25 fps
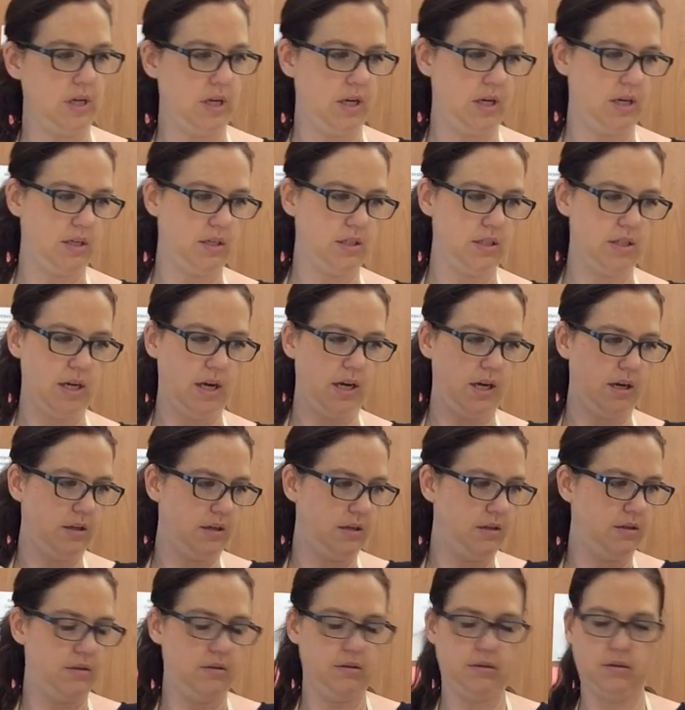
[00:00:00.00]
and a
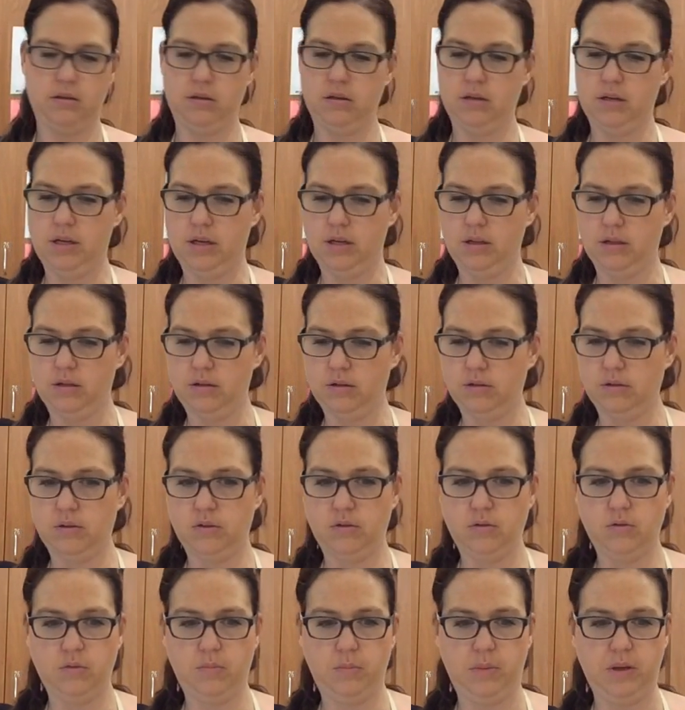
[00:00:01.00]
little
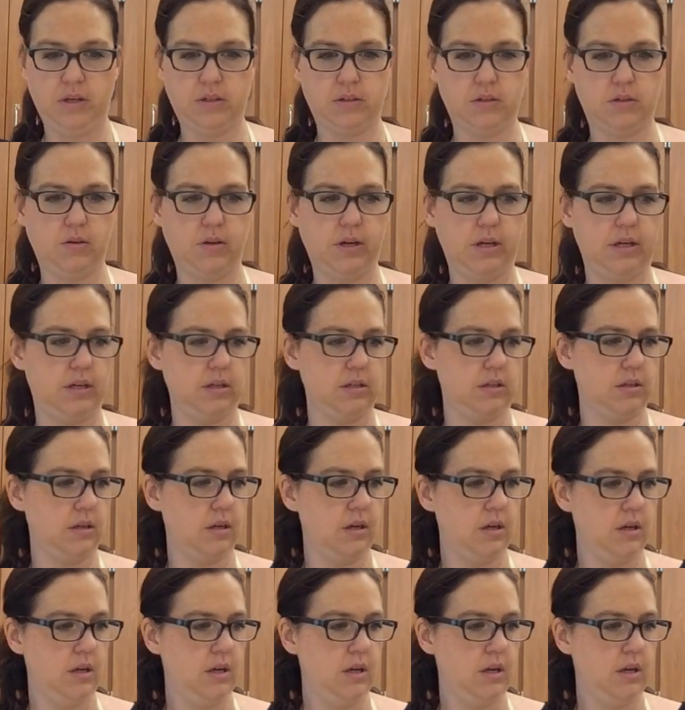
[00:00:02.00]
toothpick so I can